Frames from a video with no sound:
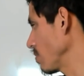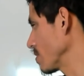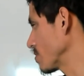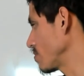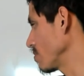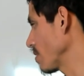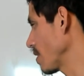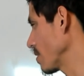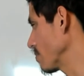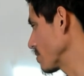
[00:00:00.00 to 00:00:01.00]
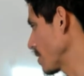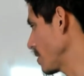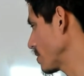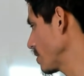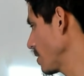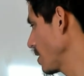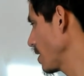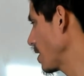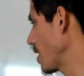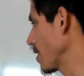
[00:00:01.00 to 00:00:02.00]
plus 2y equals 8,
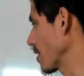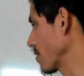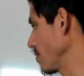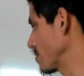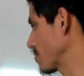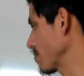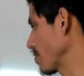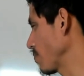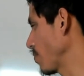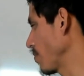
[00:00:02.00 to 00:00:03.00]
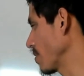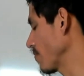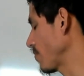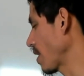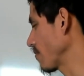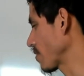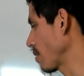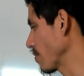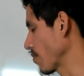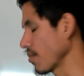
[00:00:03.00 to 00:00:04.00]
and that it goes through the point 5,
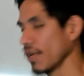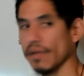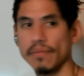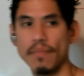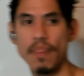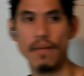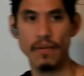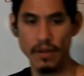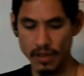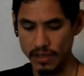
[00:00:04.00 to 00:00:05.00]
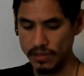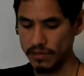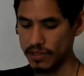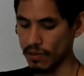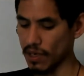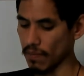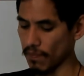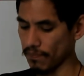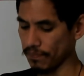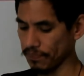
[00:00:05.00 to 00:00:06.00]
3.
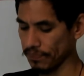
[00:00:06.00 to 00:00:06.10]
So